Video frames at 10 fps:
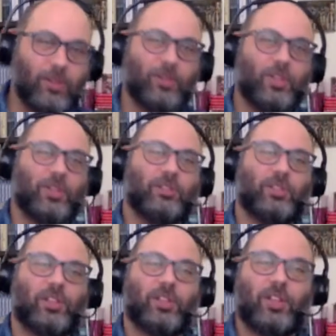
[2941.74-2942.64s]

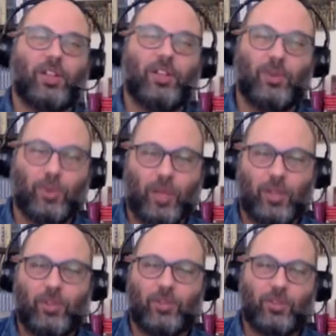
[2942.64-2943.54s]
creatively, who
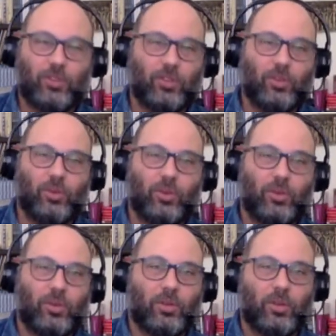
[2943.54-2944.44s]
like to just do
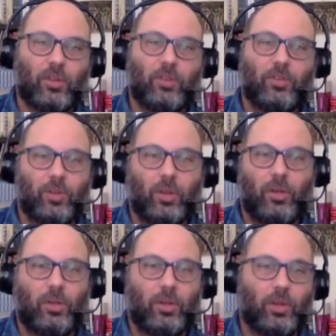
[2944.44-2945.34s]
things the
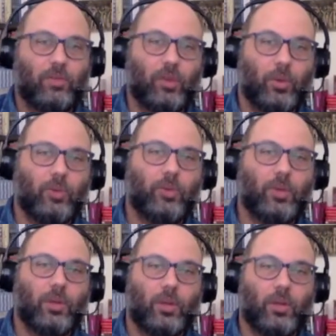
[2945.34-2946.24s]
way they have always
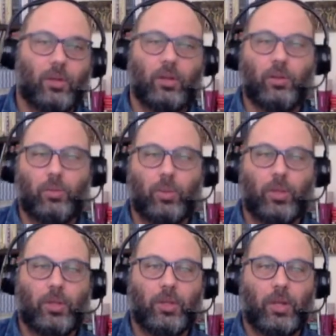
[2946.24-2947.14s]
been done and
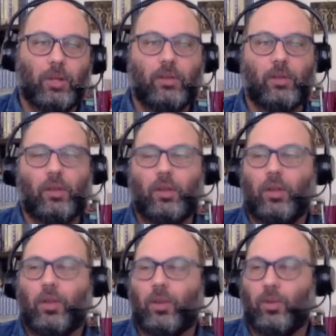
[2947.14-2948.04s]
repeat that,
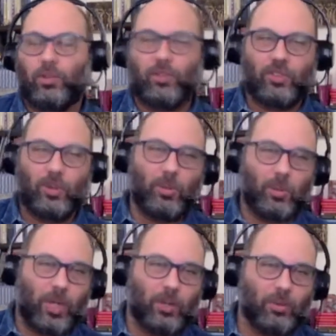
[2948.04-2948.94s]
which is
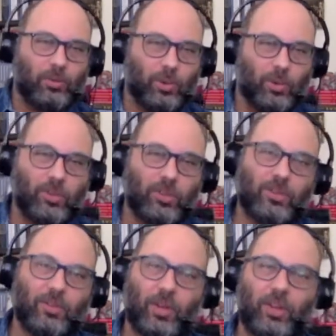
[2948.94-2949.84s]
symptomatic, of course,
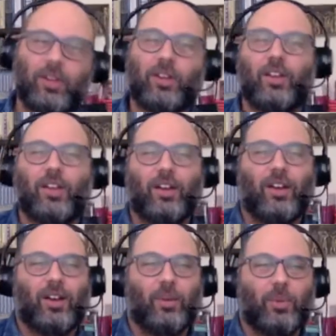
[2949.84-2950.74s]
right?
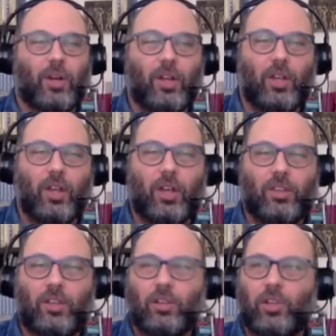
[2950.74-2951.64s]
But I
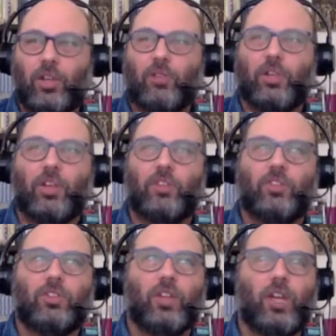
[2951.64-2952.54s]
think creatively. I just
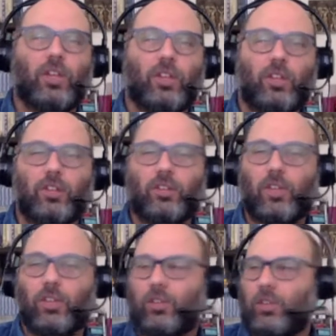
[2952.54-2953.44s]
see ideas and
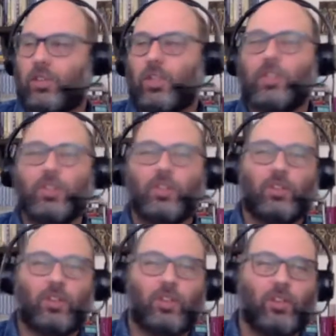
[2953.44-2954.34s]
I see connections,
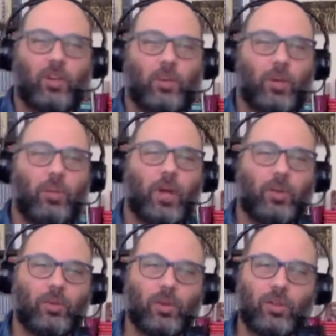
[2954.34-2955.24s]
and that's how my
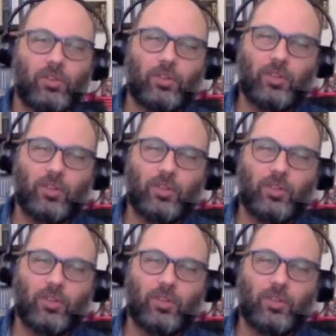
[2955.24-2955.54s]
mind works.